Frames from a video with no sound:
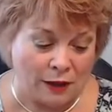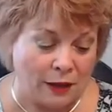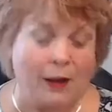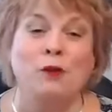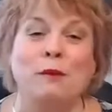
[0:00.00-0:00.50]
and
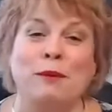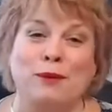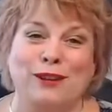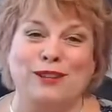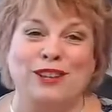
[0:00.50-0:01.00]
I hope I
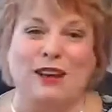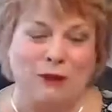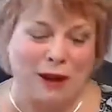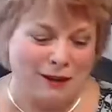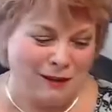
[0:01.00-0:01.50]
pronounced that
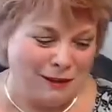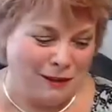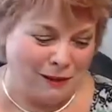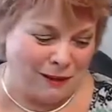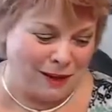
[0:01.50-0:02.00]
right,
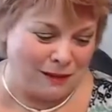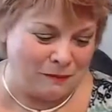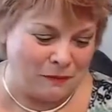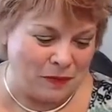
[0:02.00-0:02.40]
Lorian.